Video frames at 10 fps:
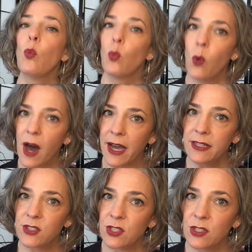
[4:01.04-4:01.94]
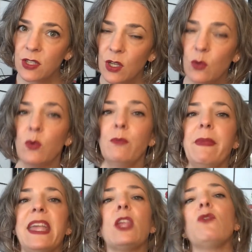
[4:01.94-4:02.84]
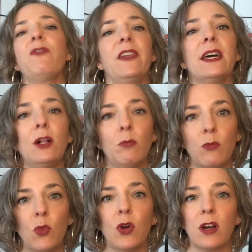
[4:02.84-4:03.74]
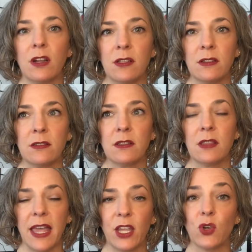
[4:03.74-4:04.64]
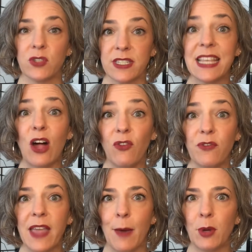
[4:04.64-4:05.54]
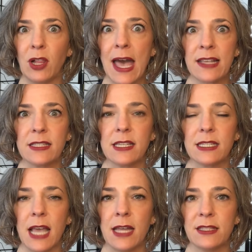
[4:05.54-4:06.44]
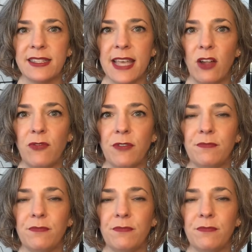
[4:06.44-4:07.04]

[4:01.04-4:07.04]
what will make you feel more like yourself, capital S on self?